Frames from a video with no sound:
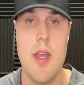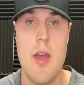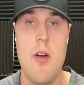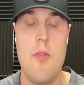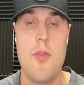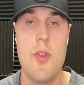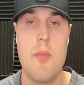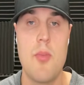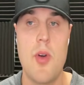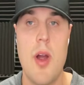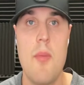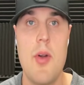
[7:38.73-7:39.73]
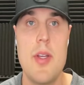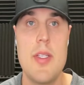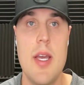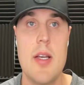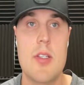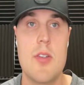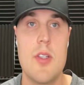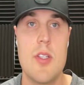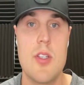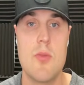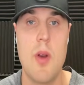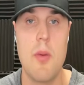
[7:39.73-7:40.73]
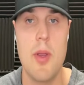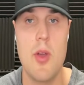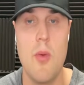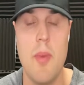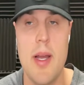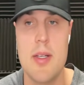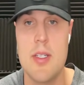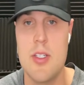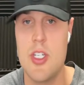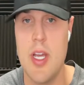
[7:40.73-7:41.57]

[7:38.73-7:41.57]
now for the primary text. So this is where we go back to